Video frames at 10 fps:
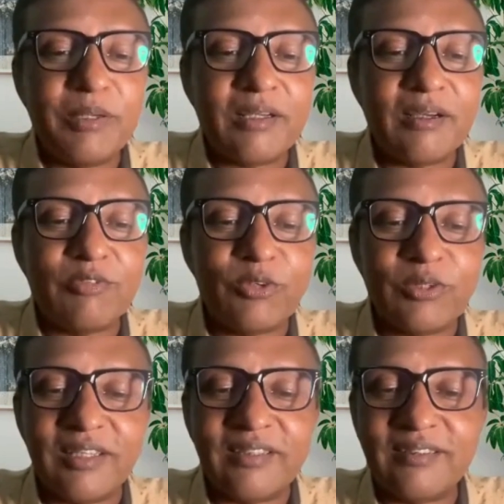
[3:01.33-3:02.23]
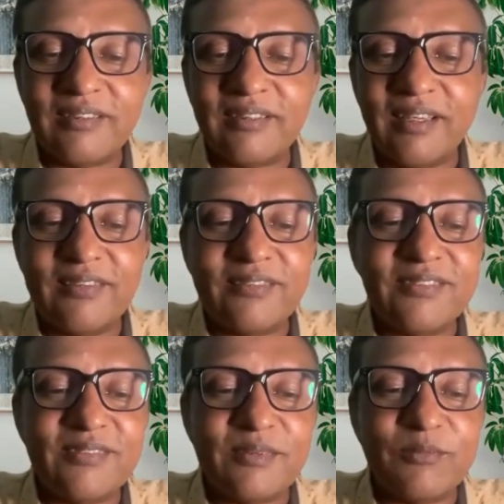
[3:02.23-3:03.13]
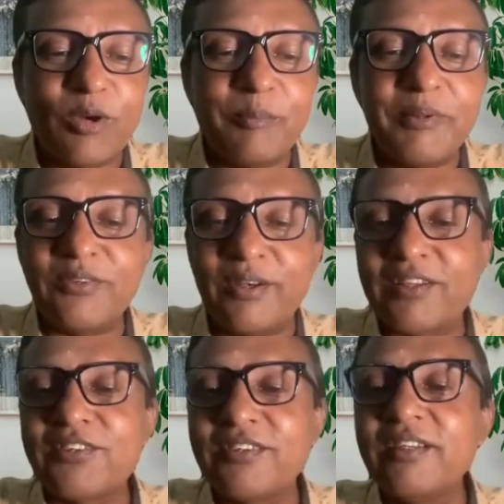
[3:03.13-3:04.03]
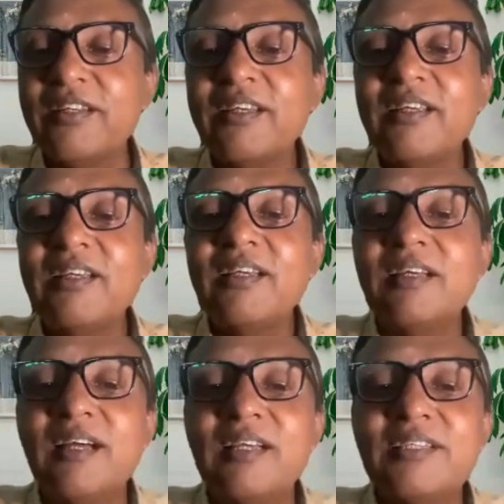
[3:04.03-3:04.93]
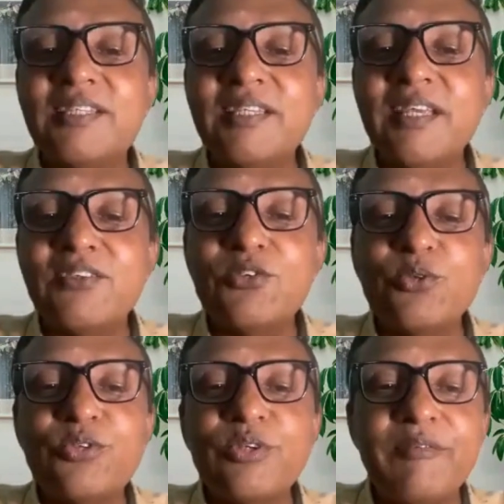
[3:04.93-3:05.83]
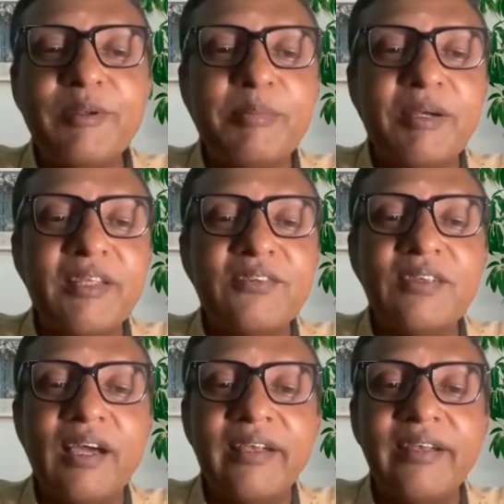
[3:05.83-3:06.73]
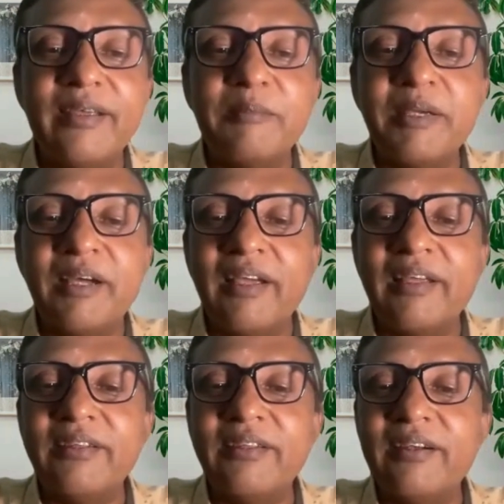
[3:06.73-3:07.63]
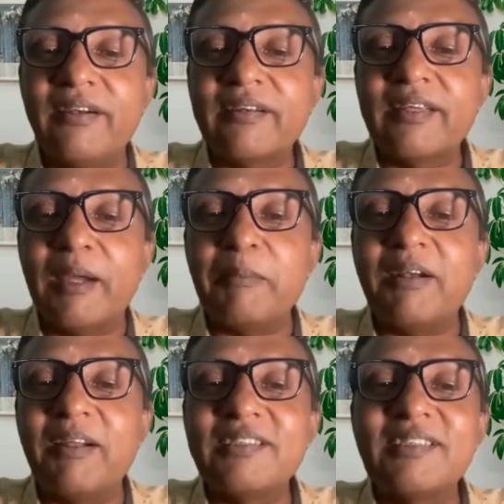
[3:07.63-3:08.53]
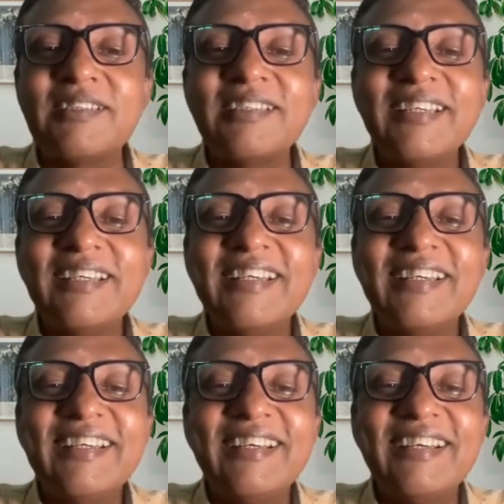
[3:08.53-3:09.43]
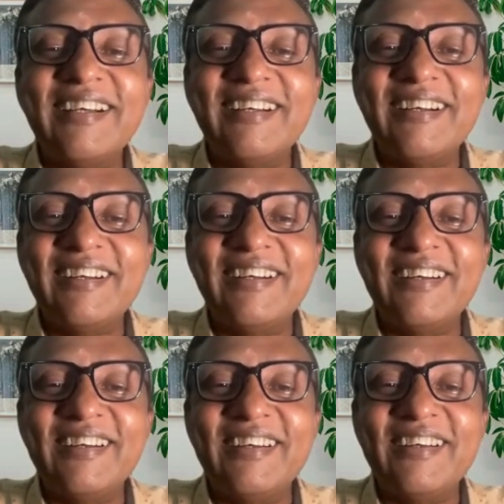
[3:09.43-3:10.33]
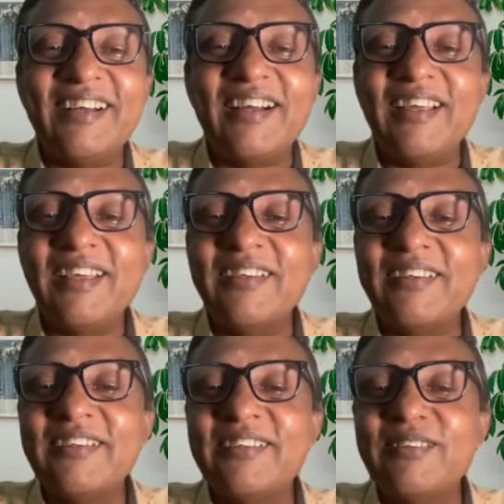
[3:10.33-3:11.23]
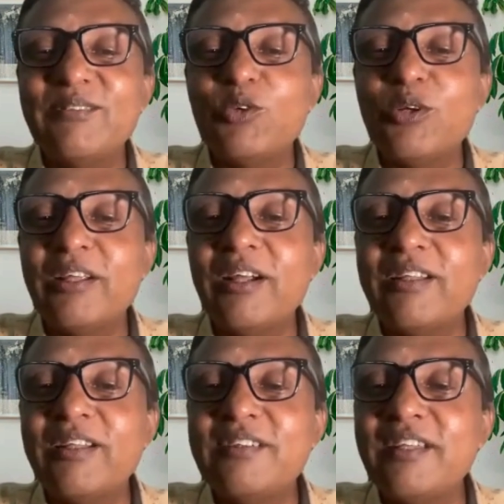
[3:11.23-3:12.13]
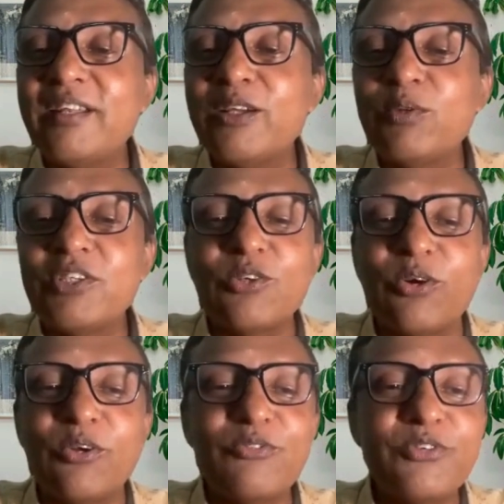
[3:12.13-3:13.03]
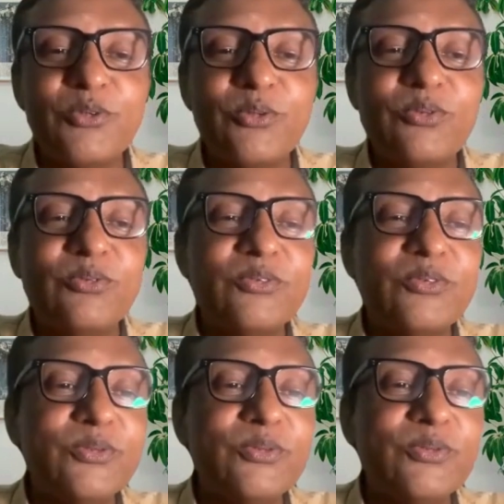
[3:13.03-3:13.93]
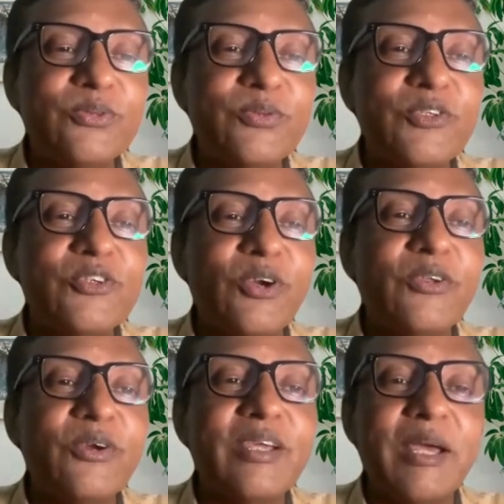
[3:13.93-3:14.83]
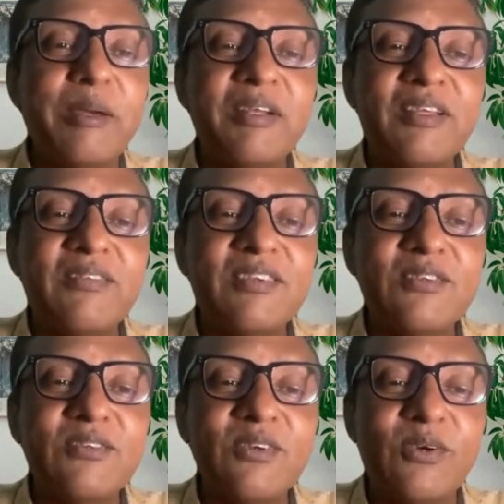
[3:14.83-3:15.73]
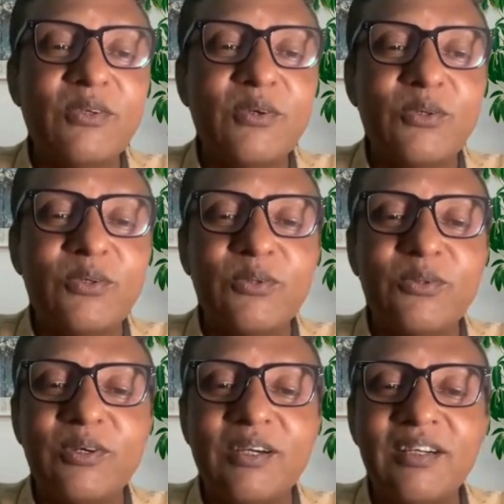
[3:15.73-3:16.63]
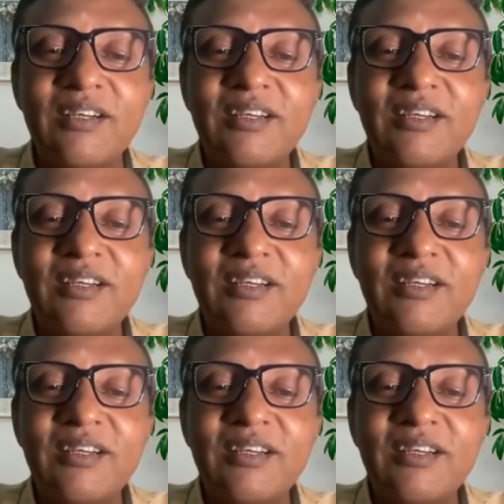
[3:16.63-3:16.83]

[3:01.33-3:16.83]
Megha, for that nice and warm introduction. I see, as usual, everybody is hiding behind their cameras. I would earnestly request all of you to switch on your cameras. It is not good to,